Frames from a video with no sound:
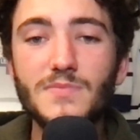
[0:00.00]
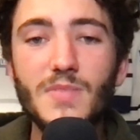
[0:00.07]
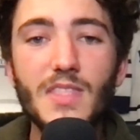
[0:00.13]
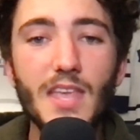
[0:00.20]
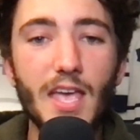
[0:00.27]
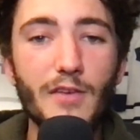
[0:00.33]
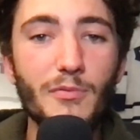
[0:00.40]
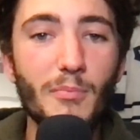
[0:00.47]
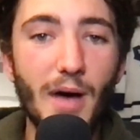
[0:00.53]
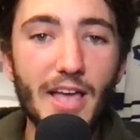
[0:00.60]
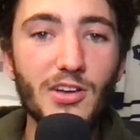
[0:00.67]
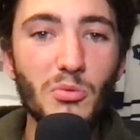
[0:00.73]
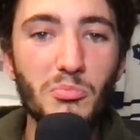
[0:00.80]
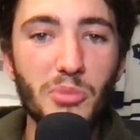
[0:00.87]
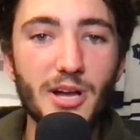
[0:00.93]
if
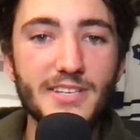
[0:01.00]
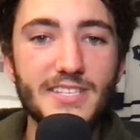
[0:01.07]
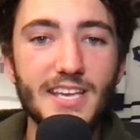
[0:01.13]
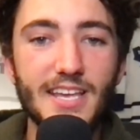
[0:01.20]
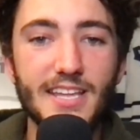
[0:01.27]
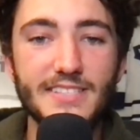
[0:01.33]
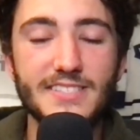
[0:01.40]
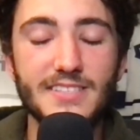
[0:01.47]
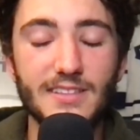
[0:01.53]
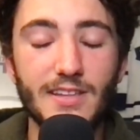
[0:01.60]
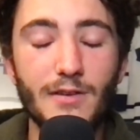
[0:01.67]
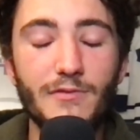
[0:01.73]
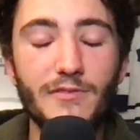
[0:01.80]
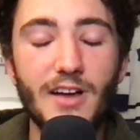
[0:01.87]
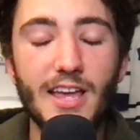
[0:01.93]
Michael Bunting can
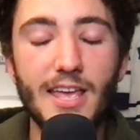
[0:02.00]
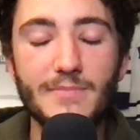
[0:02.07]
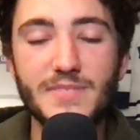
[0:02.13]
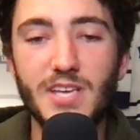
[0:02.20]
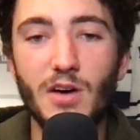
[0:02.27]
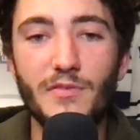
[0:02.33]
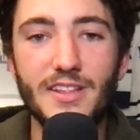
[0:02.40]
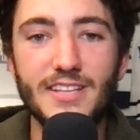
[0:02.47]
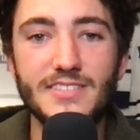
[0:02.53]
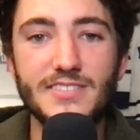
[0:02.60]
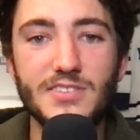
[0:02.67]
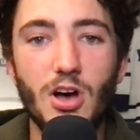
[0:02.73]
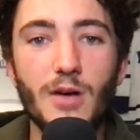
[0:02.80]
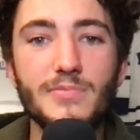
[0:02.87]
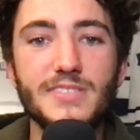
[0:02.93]
solidify himself in this
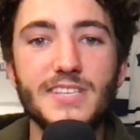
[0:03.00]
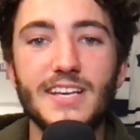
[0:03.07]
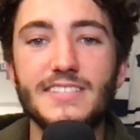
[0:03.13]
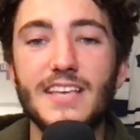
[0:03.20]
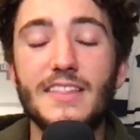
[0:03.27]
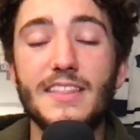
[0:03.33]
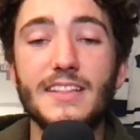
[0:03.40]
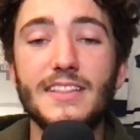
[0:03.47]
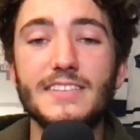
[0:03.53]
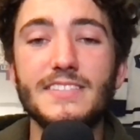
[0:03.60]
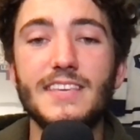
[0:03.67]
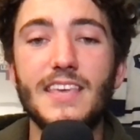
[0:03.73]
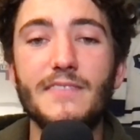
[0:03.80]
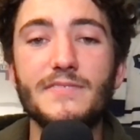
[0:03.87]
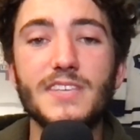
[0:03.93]
top 6, I think this
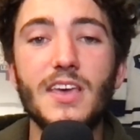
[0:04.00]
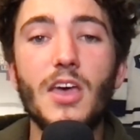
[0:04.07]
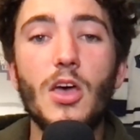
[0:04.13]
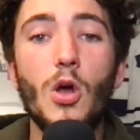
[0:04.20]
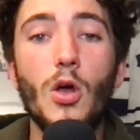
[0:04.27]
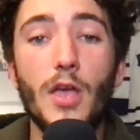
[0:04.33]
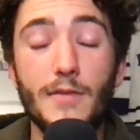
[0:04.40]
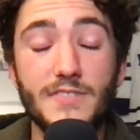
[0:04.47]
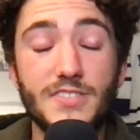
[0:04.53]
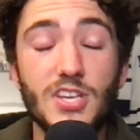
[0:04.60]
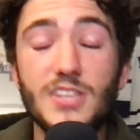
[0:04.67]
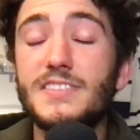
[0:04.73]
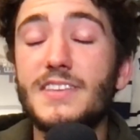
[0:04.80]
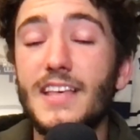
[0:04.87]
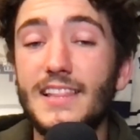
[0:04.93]
gives,
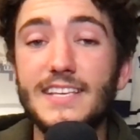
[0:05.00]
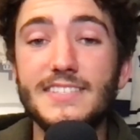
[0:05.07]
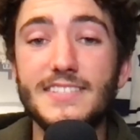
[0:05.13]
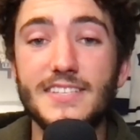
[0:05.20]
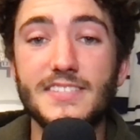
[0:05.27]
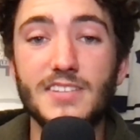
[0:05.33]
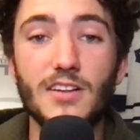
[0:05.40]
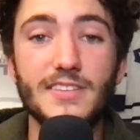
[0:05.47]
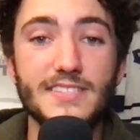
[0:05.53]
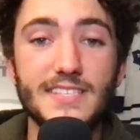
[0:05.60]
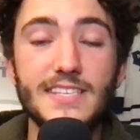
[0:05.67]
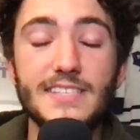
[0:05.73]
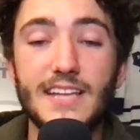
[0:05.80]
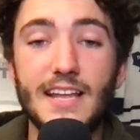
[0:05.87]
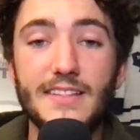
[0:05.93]
just at least to start the
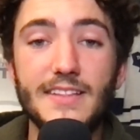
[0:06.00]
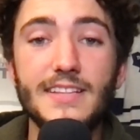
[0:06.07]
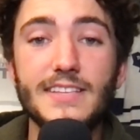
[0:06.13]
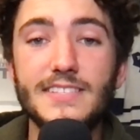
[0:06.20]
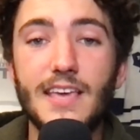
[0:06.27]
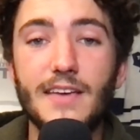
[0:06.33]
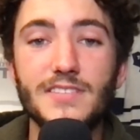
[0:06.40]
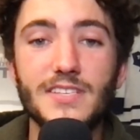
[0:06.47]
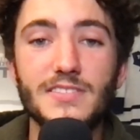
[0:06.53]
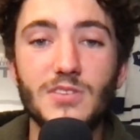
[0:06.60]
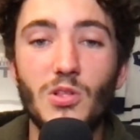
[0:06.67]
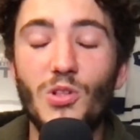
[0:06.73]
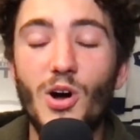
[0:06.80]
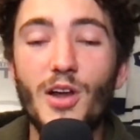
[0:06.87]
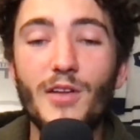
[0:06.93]
season, I think this gives us a
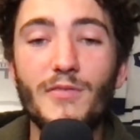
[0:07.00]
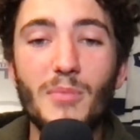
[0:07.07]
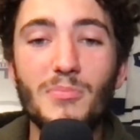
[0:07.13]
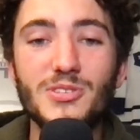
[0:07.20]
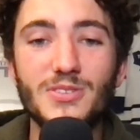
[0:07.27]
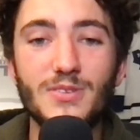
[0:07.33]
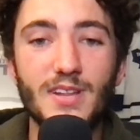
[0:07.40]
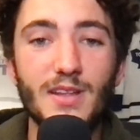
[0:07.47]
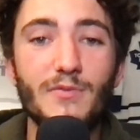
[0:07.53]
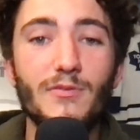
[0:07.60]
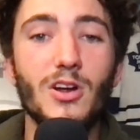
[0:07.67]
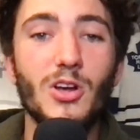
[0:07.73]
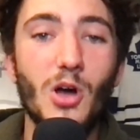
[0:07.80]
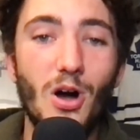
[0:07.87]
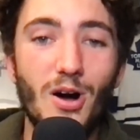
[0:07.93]
lot of opportunity
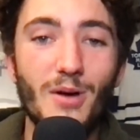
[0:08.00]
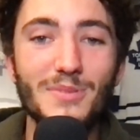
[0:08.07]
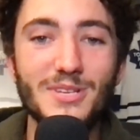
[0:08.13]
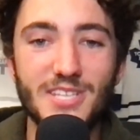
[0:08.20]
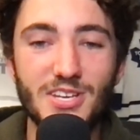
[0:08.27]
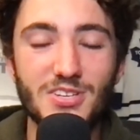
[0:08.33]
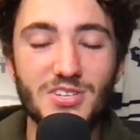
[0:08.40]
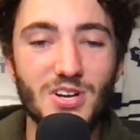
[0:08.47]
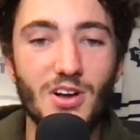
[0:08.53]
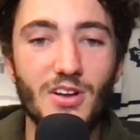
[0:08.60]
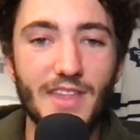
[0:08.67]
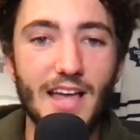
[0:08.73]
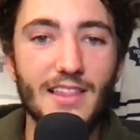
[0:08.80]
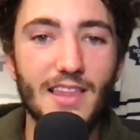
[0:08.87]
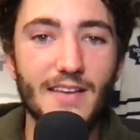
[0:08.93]
for competition on
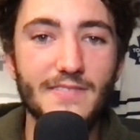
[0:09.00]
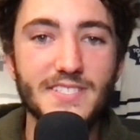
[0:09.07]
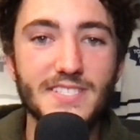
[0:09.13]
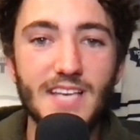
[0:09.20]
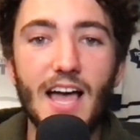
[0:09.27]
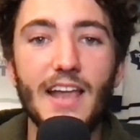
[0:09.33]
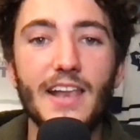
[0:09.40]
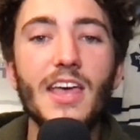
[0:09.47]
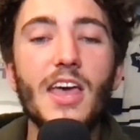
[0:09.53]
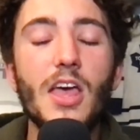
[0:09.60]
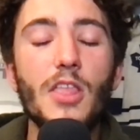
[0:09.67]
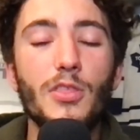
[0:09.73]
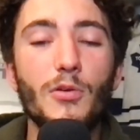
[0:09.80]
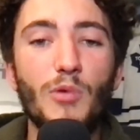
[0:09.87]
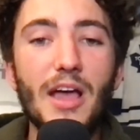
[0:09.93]
that left side.
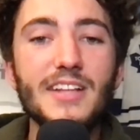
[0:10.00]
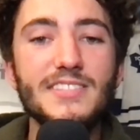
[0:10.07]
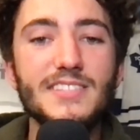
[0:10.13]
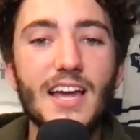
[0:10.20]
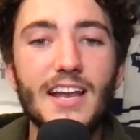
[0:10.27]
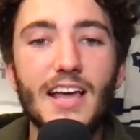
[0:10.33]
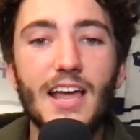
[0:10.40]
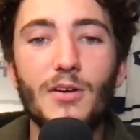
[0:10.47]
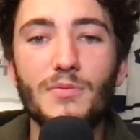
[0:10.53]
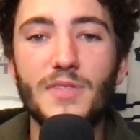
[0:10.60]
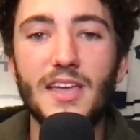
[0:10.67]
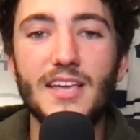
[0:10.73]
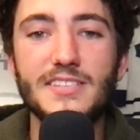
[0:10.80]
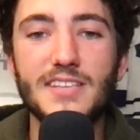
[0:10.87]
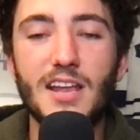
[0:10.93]
The right side, I don't
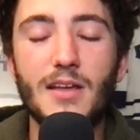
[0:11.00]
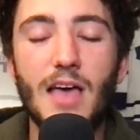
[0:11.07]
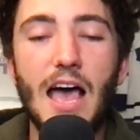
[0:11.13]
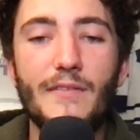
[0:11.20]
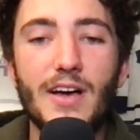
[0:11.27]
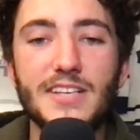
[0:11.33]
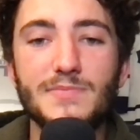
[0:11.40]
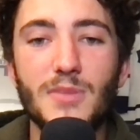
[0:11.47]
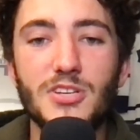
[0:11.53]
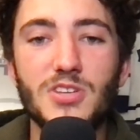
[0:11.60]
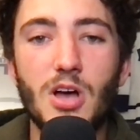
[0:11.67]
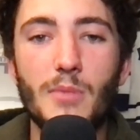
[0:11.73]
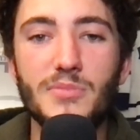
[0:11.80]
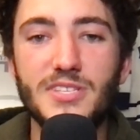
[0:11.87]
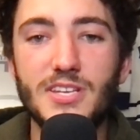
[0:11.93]
think is going to have as much
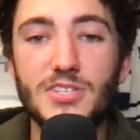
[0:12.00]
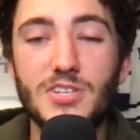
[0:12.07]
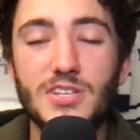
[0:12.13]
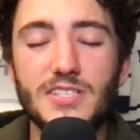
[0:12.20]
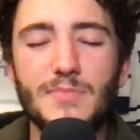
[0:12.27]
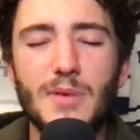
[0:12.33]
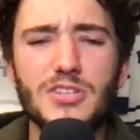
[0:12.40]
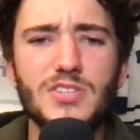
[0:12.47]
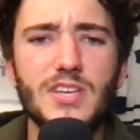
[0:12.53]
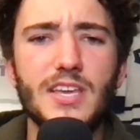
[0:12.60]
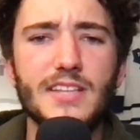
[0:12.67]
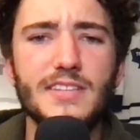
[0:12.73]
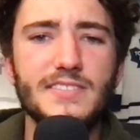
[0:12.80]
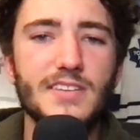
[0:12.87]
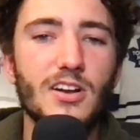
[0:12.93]
competition, especially
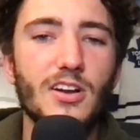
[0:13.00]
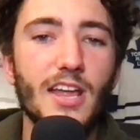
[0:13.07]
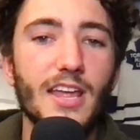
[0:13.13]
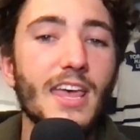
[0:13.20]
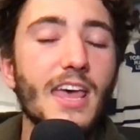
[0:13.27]
considering